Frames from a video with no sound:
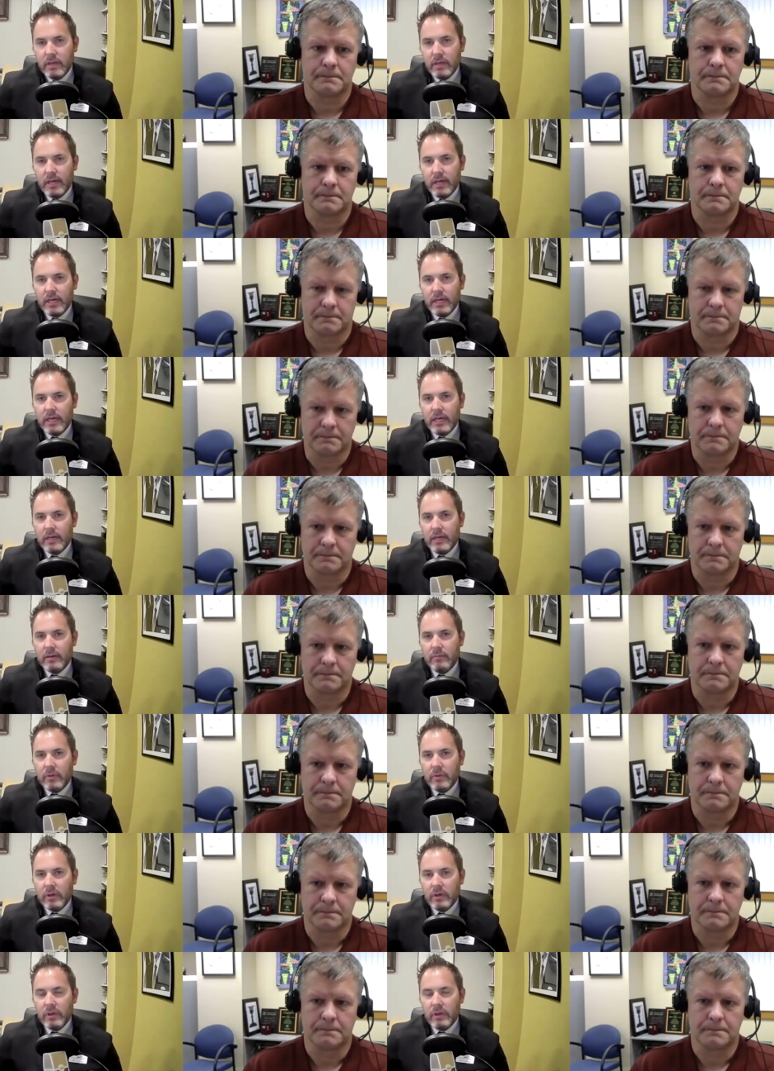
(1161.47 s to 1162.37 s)

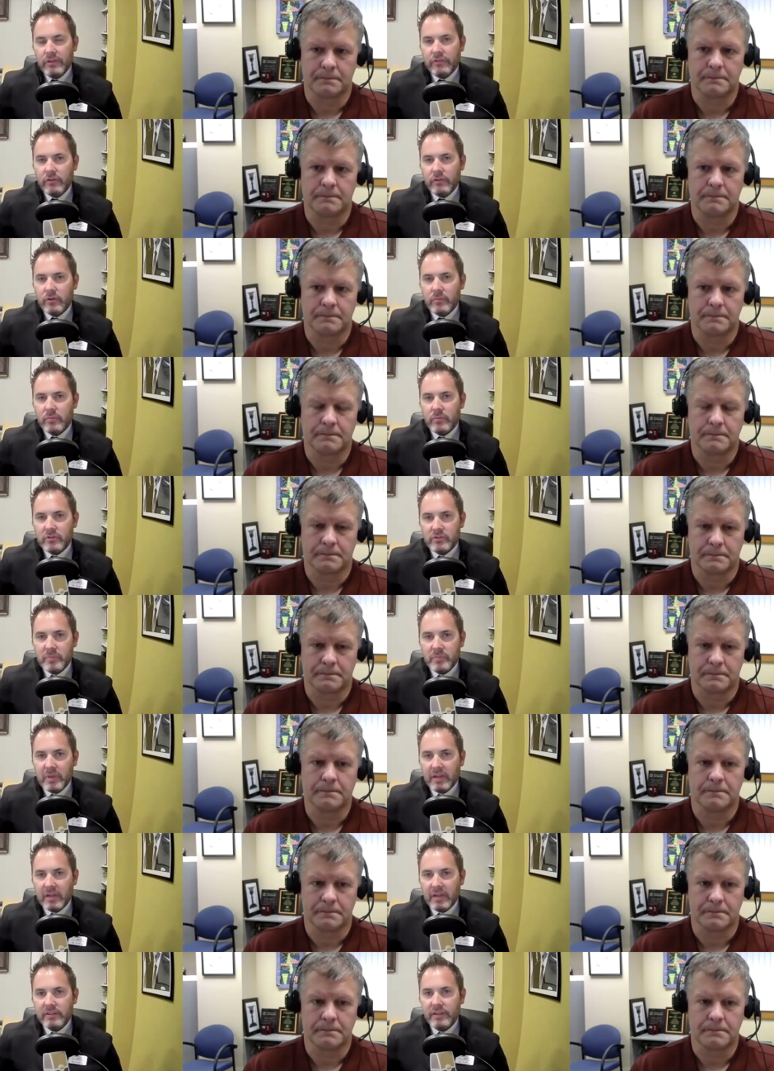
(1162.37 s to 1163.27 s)
Speaker 1: um, is your
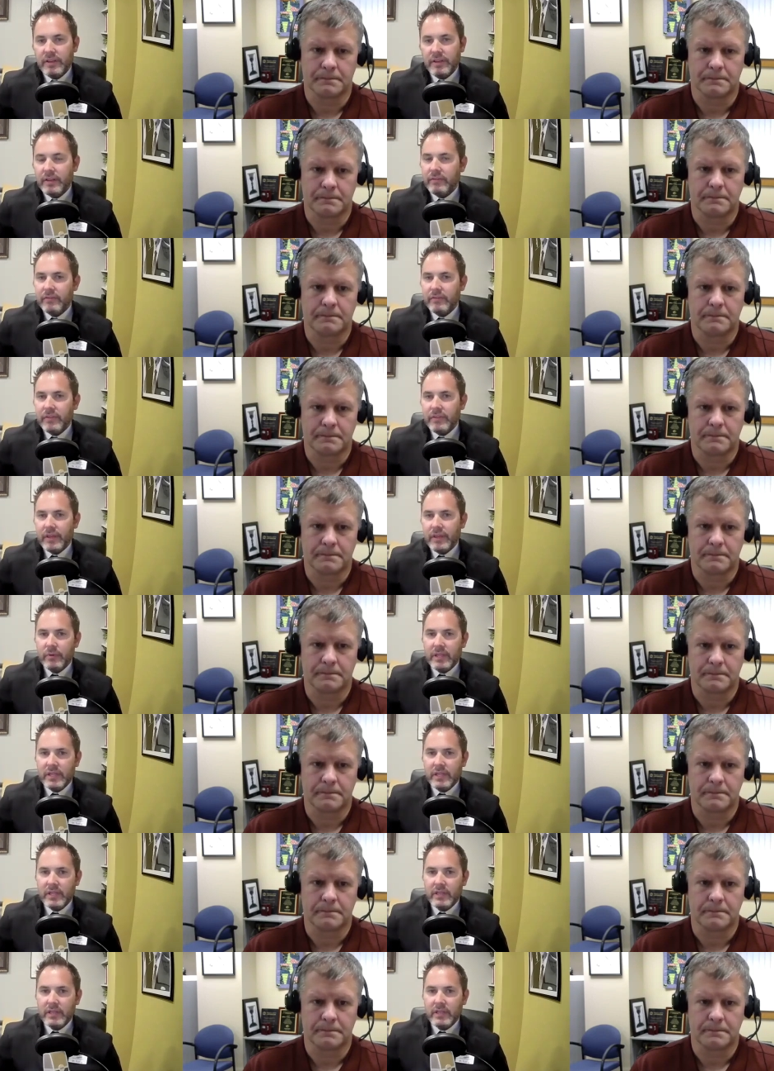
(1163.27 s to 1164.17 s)
perspective that
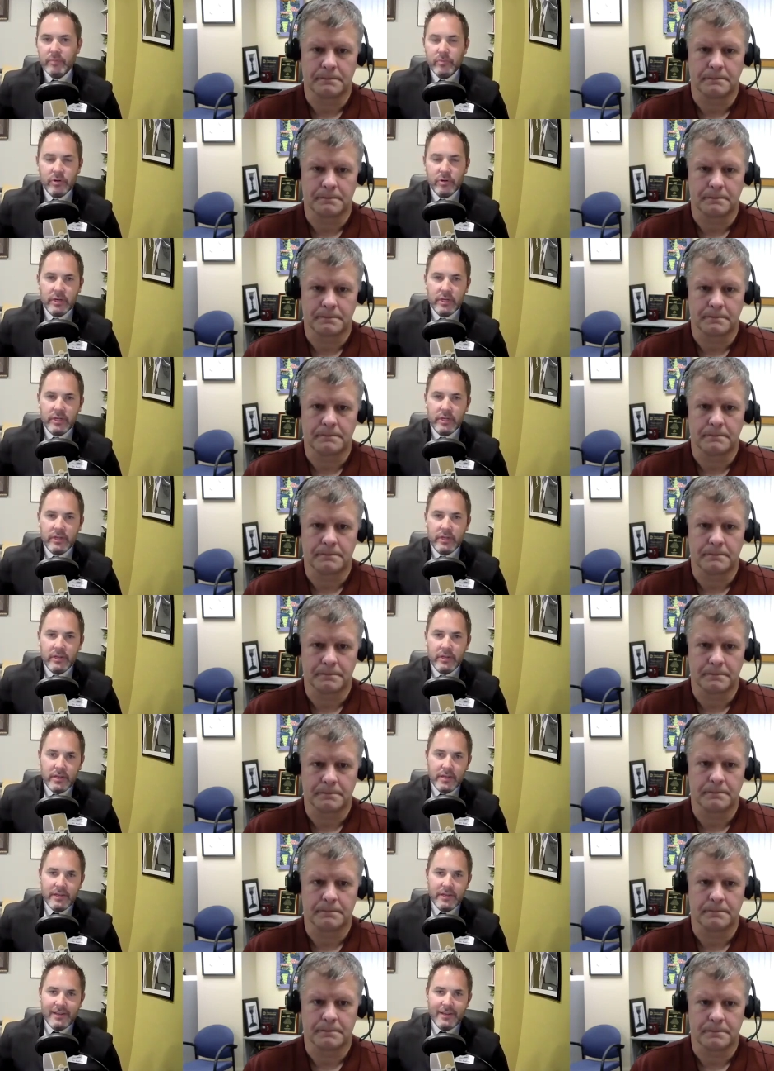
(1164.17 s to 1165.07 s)
we need to put
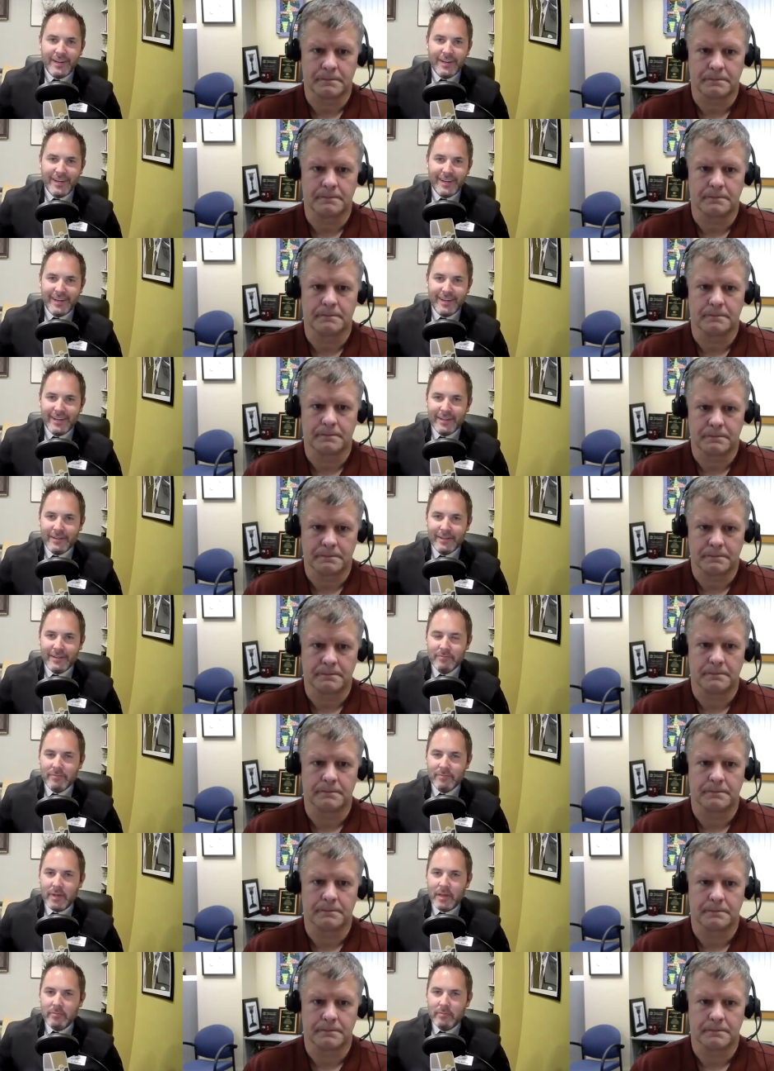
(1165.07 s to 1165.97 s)
uh,
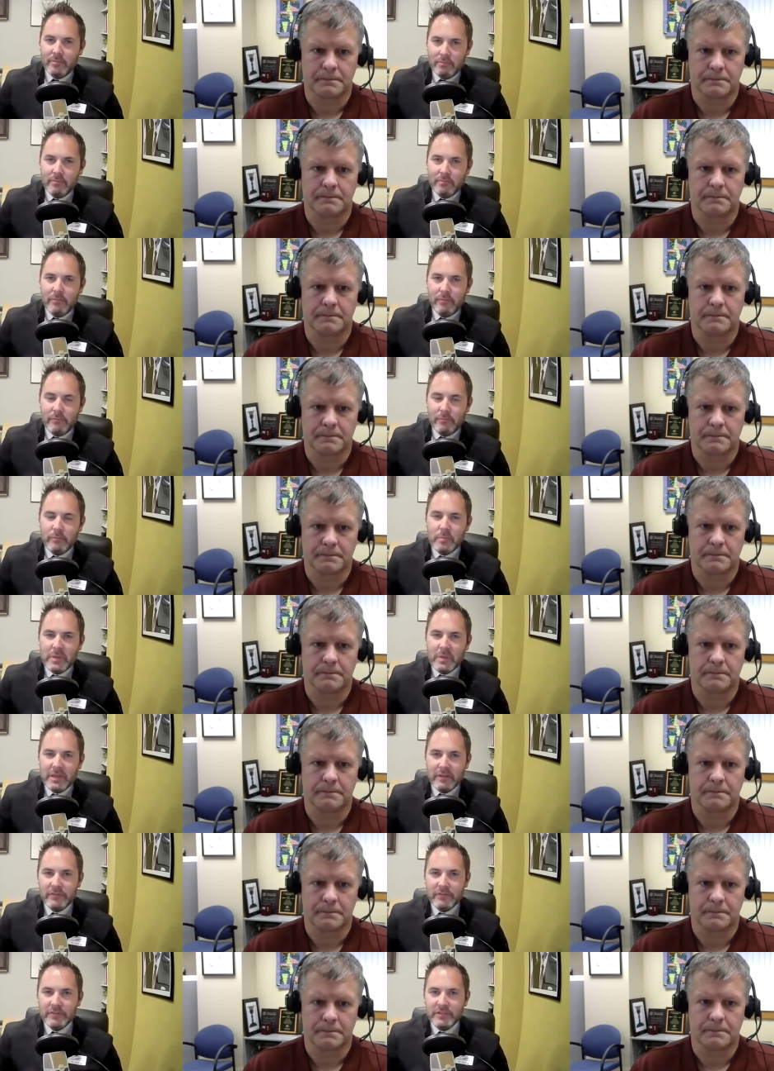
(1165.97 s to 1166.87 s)
I'm
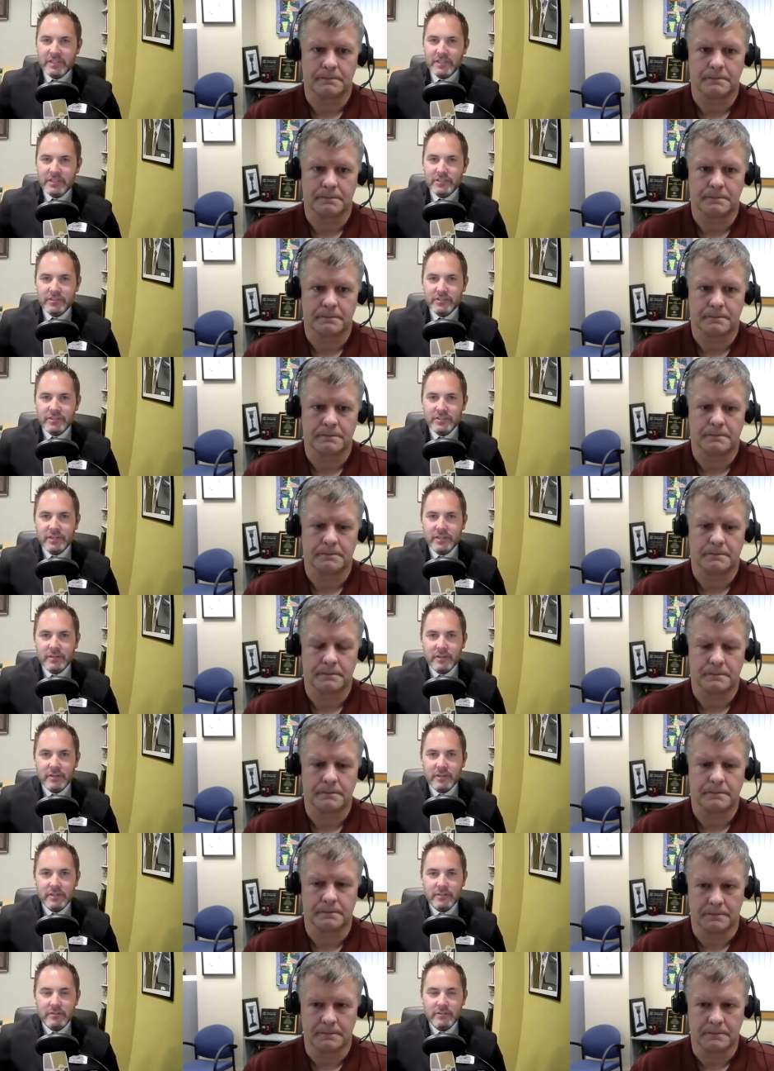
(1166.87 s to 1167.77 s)
being facetious here,
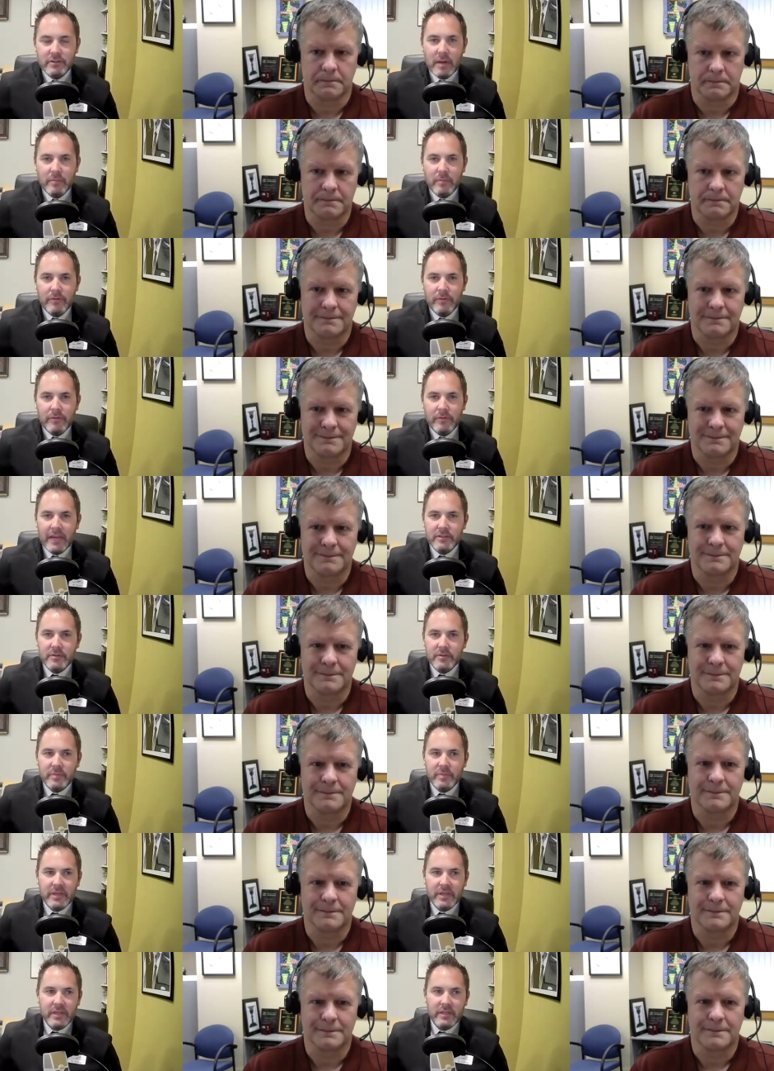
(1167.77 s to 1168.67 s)
a drop of
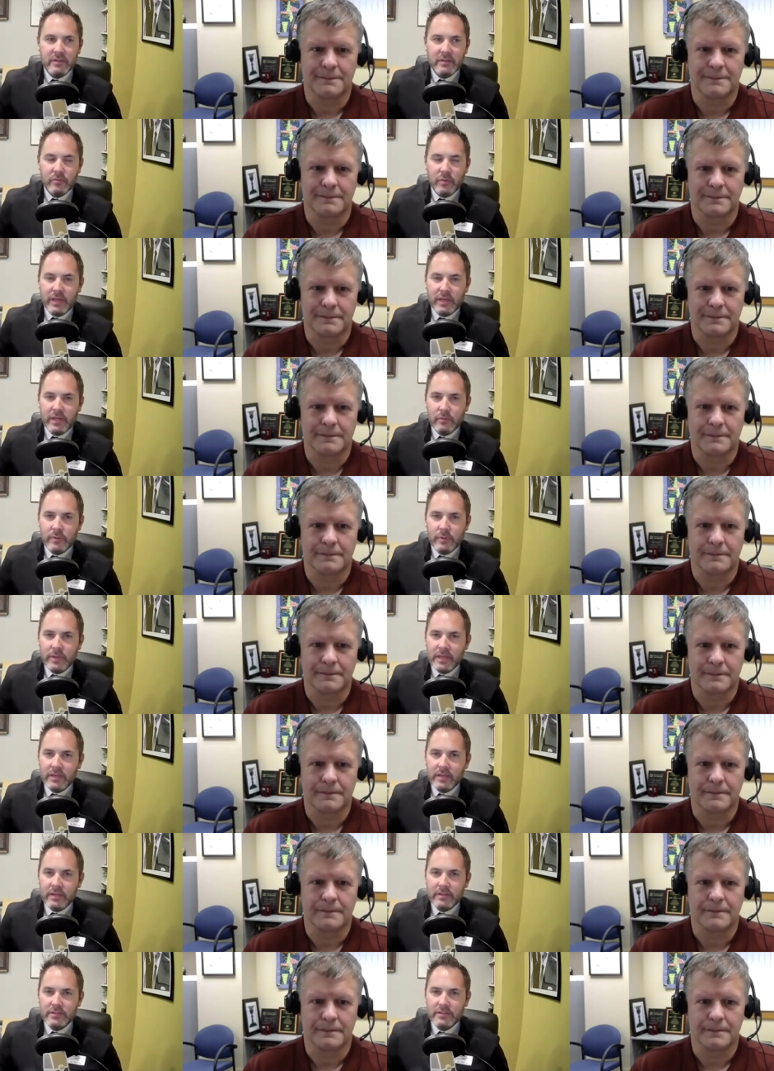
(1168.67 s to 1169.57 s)
atropine and wait a
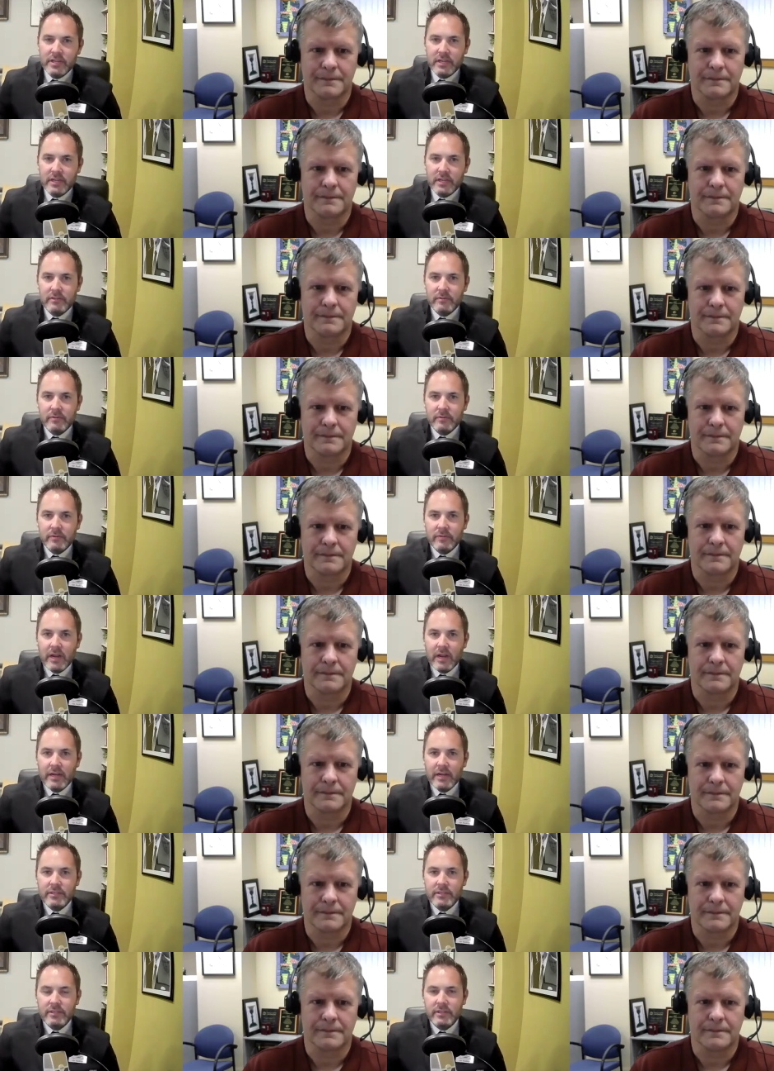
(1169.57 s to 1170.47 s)
week and check the
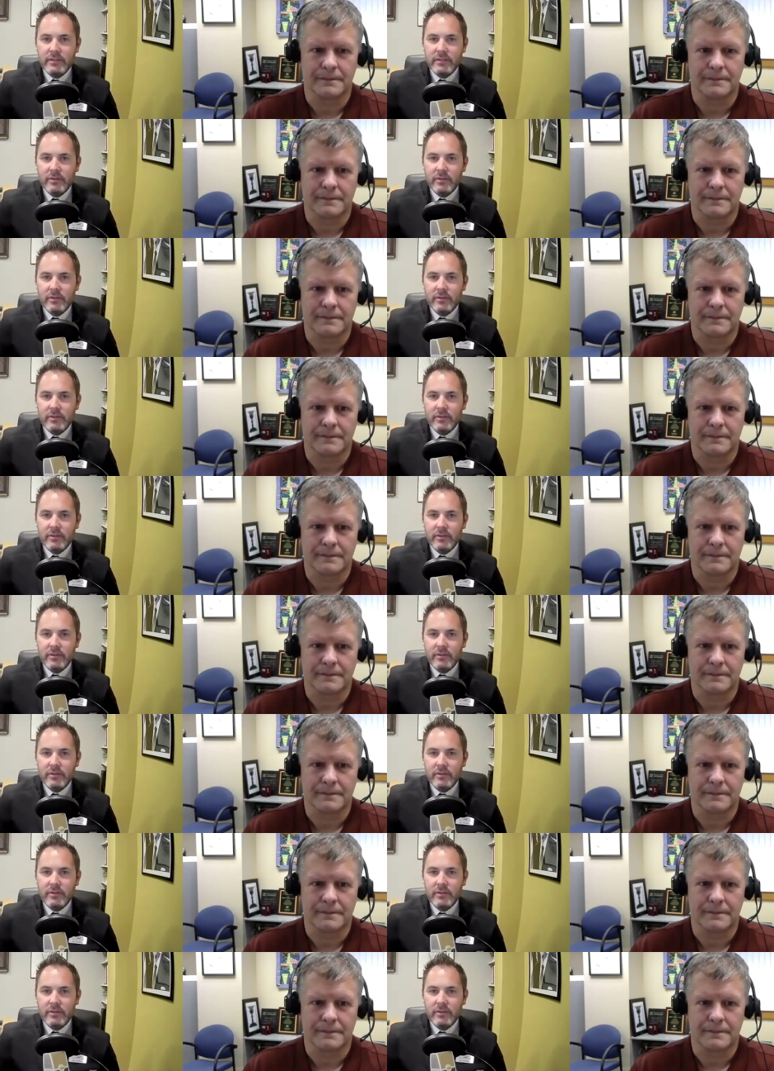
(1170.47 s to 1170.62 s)
refraction?